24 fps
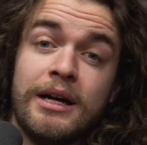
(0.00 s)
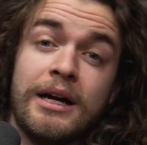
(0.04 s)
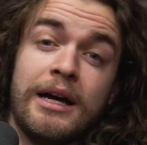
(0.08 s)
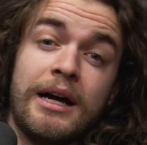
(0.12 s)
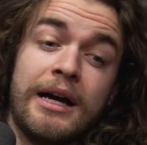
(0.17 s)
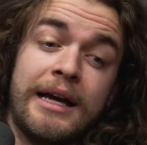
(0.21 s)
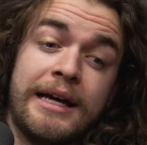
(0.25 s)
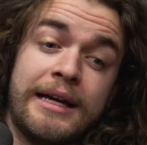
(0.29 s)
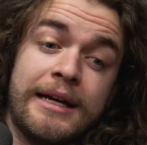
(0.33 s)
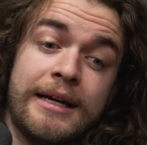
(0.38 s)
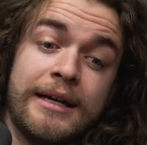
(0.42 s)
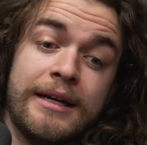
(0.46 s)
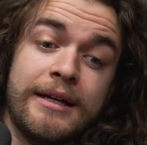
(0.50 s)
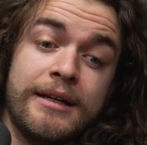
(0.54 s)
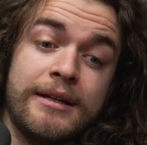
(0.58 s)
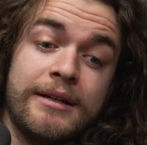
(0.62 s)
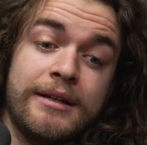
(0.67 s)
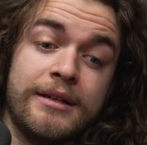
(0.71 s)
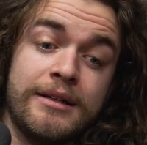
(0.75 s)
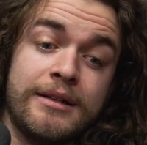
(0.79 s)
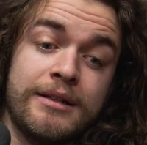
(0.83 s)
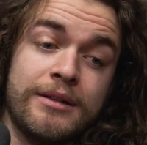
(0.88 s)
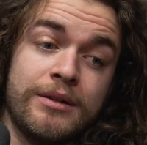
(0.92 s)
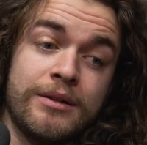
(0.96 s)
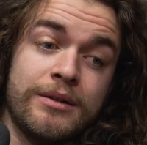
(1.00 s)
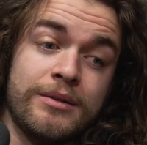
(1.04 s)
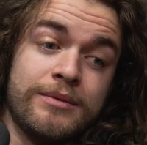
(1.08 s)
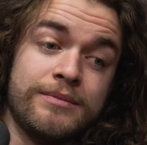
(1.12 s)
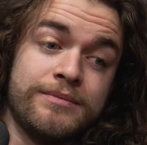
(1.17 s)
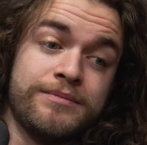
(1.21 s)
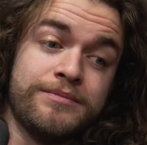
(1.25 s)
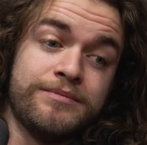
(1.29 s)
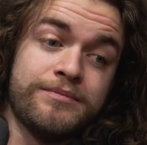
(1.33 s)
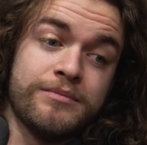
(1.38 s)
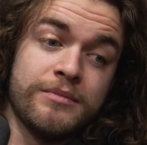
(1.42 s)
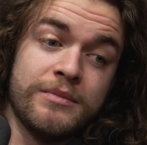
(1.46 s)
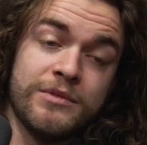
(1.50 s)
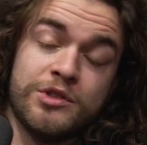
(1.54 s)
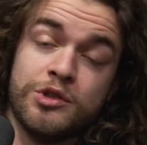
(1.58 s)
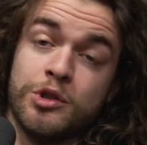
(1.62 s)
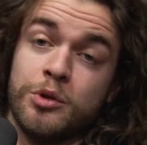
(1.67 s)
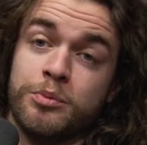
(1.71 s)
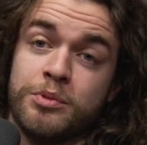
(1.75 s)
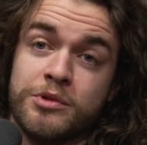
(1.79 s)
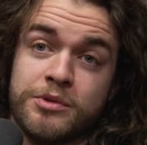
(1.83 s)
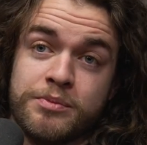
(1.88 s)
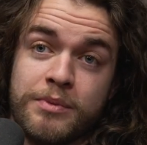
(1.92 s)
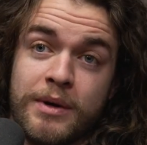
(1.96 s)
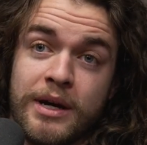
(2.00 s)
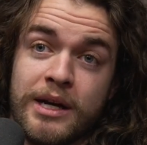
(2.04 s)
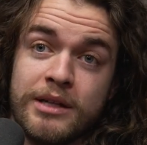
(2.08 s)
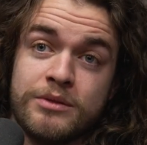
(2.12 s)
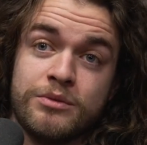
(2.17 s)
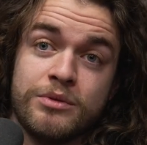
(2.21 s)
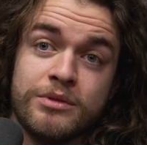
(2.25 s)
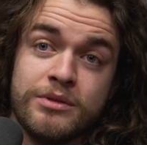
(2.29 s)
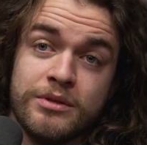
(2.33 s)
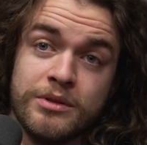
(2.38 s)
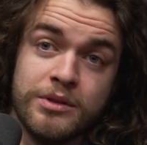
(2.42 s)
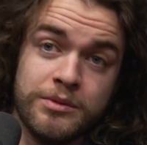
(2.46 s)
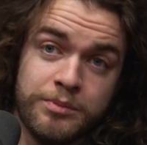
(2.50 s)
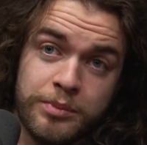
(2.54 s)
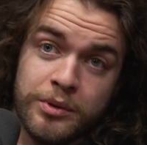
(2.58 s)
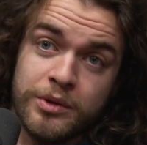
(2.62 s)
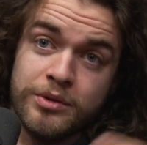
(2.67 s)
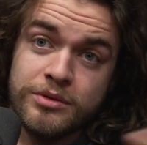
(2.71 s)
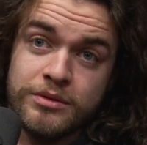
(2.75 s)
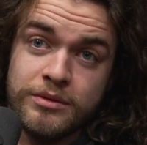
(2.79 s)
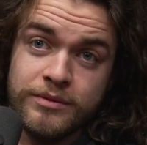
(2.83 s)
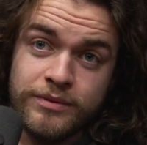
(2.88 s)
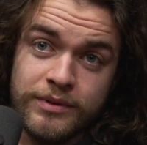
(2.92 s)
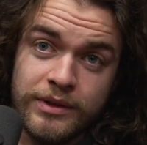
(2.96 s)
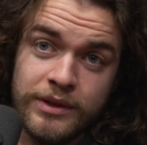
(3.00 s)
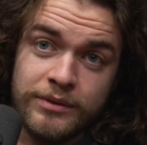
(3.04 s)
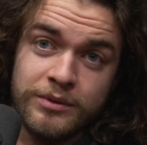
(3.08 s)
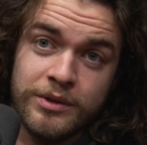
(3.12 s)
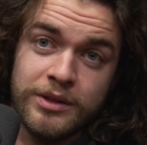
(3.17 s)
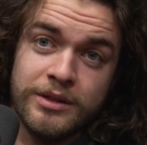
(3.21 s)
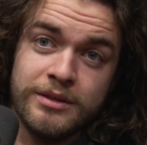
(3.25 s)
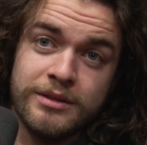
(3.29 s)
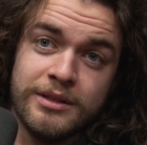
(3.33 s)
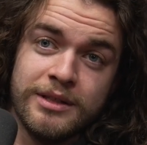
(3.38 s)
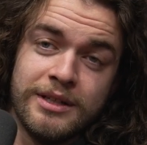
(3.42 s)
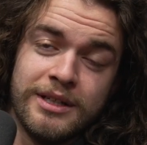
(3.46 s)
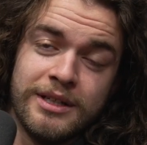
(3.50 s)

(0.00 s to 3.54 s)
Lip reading: and Super Smash, which is a personal favorite.